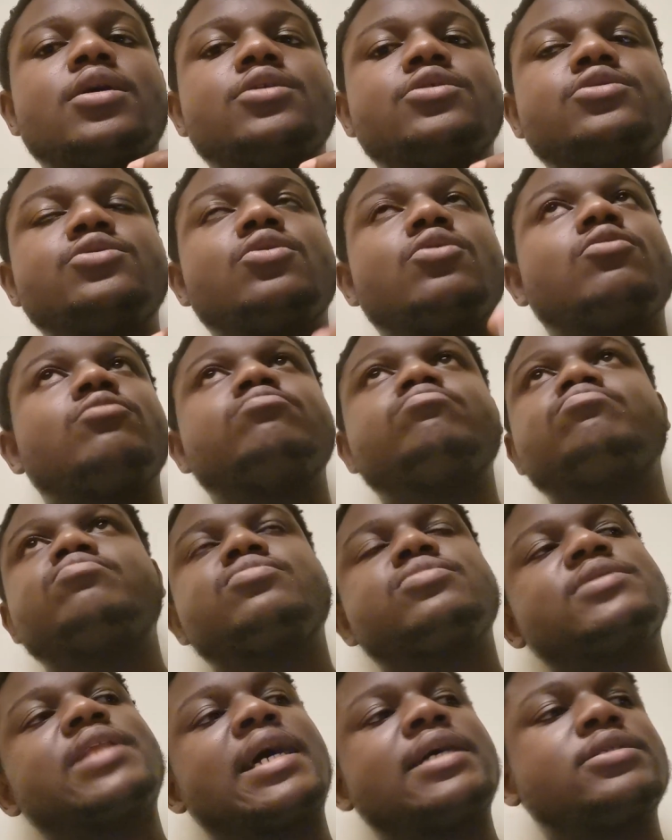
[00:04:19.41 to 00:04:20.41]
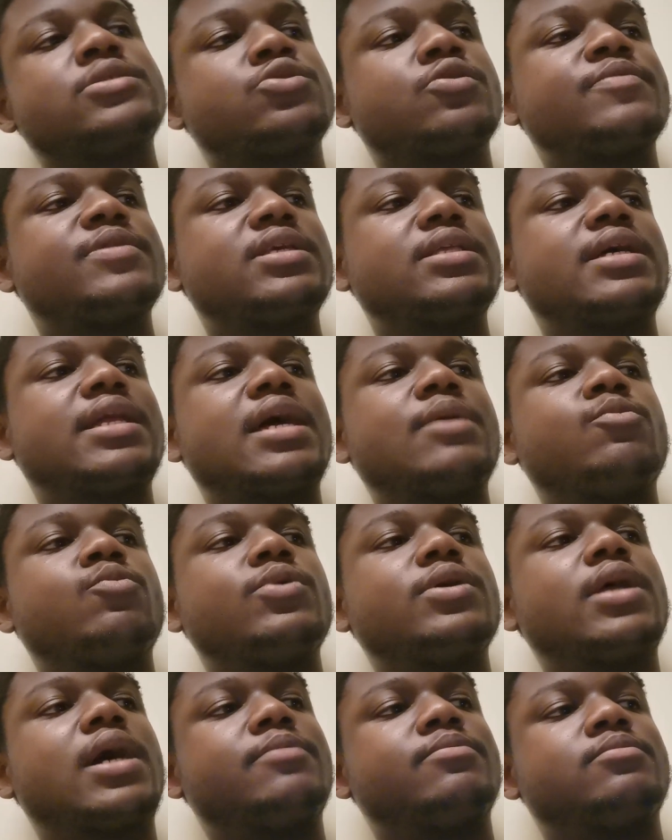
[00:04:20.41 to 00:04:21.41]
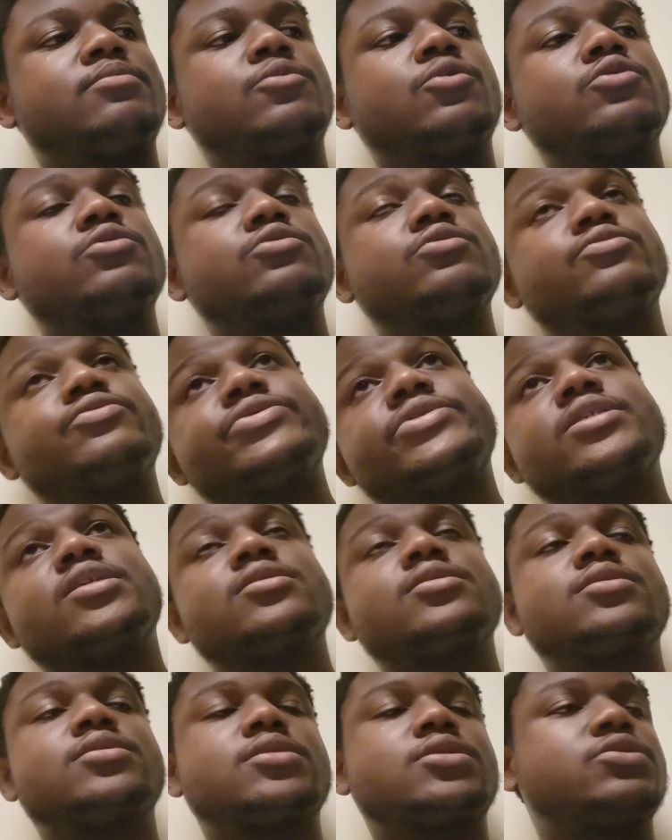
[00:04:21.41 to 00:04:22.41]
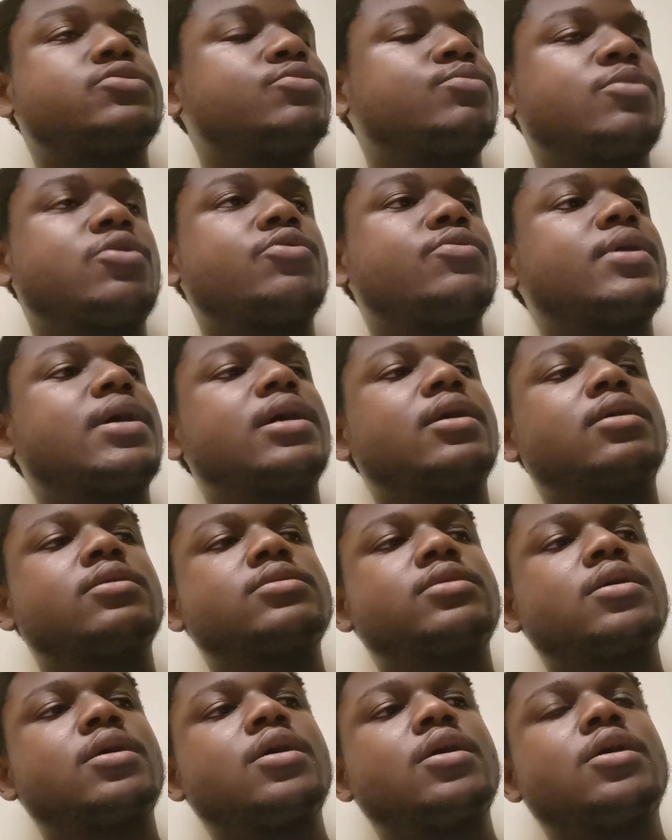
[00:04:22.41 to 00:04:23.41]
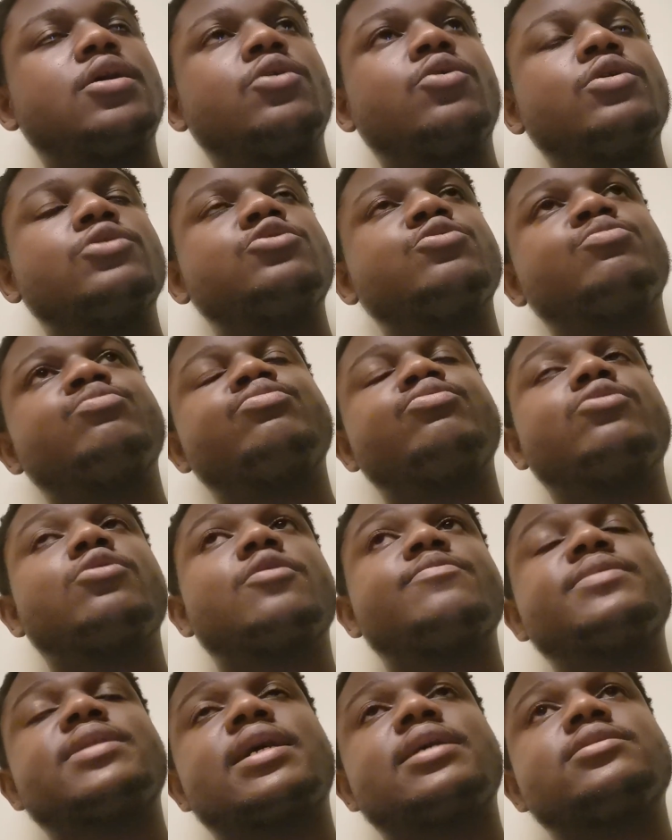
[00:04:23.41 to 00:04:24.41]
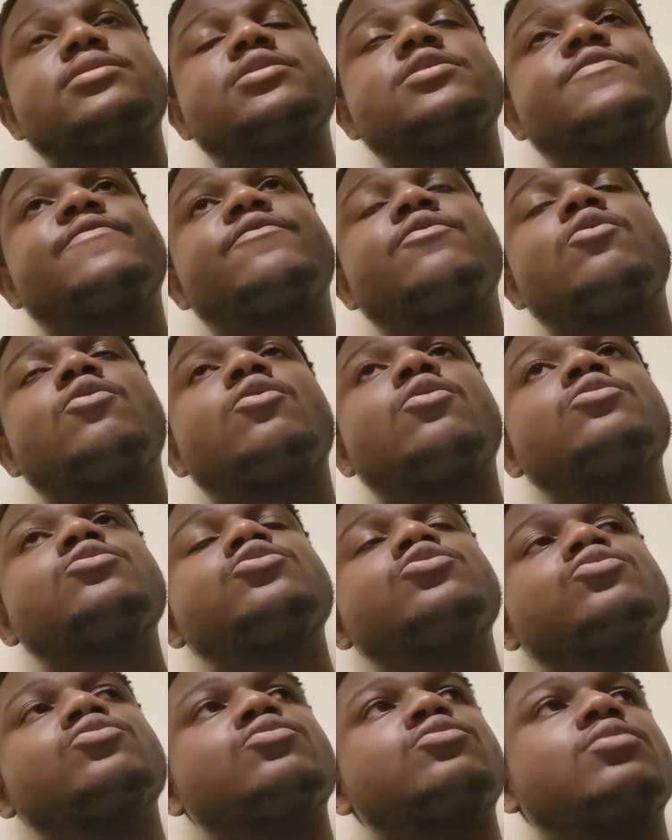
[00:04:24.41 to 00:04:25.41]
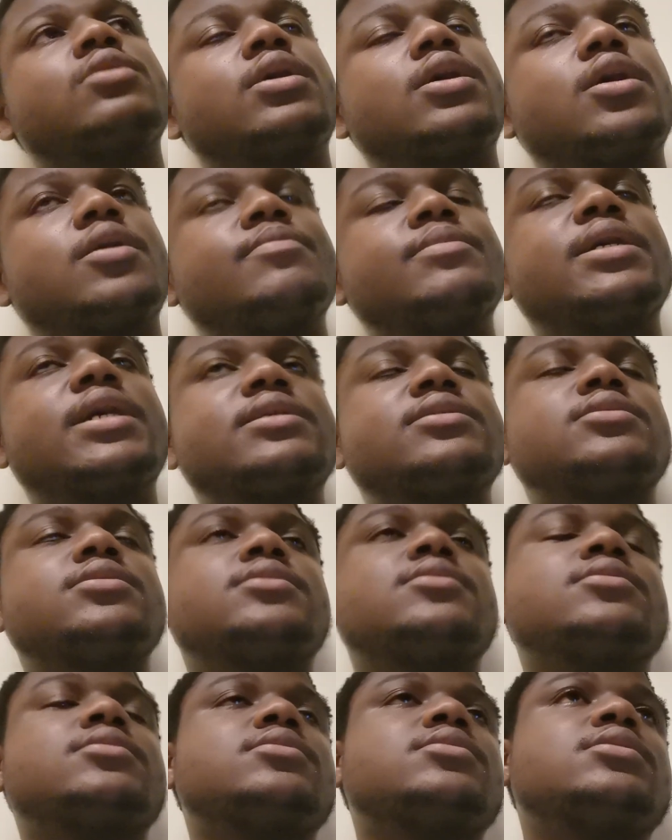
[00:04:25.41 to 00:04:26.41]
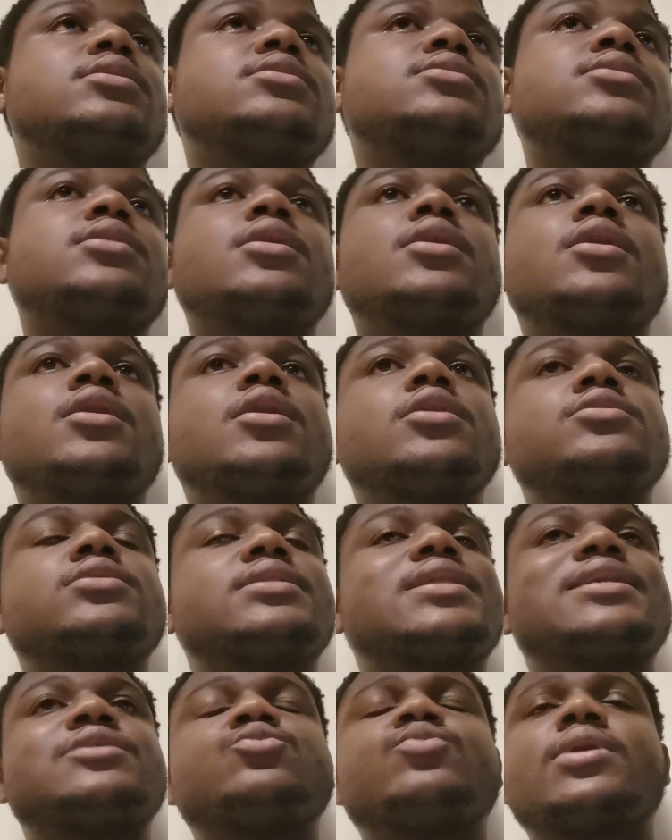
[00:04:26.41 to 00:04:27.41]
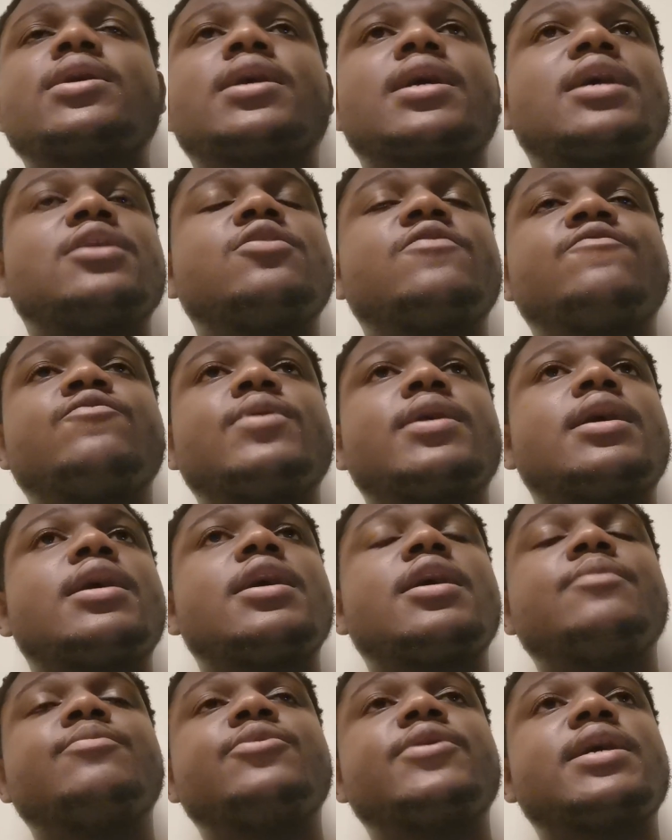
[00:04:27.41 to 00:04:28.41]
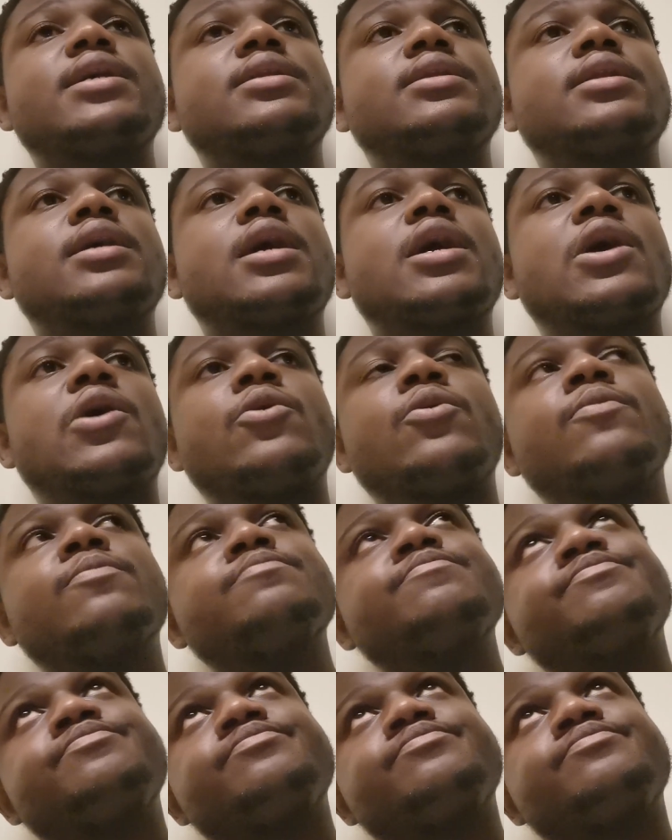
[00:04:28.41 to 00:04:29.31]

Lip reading: So that's something that I'm going to research tomorrow and going to pull up tasks for to get into this. So that's where I am right now.